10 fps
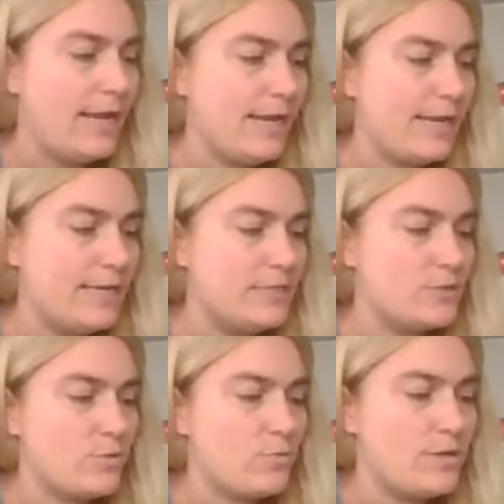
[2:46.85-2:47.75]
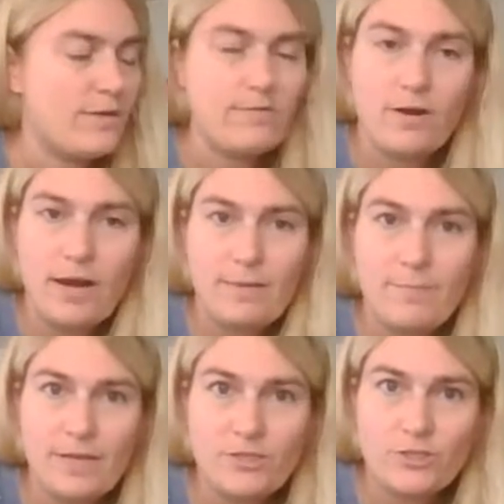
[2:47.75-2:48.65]
And whenever I
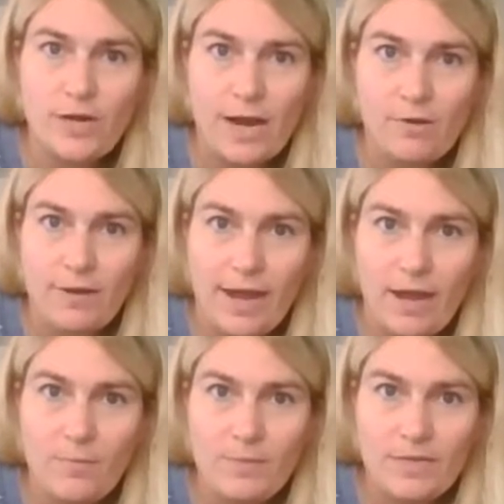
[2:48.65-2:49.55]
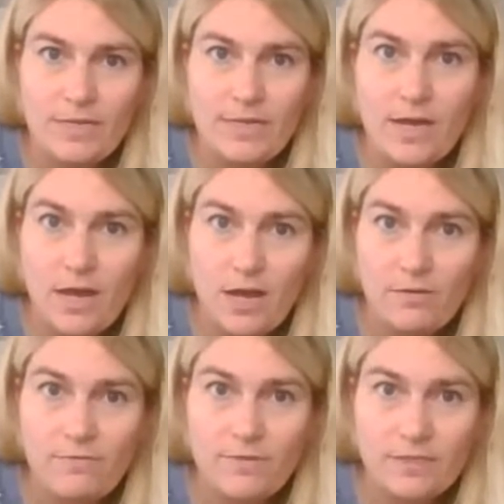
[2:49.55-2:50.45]
measure out how many
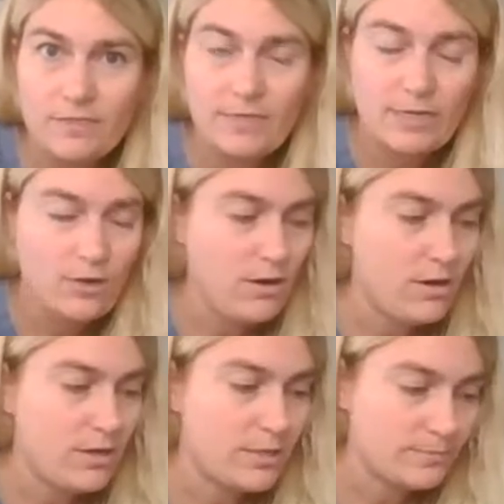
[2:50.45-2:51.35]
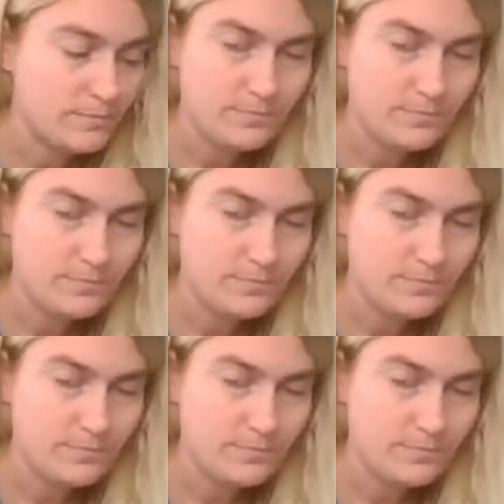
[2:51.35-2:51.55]
of these there are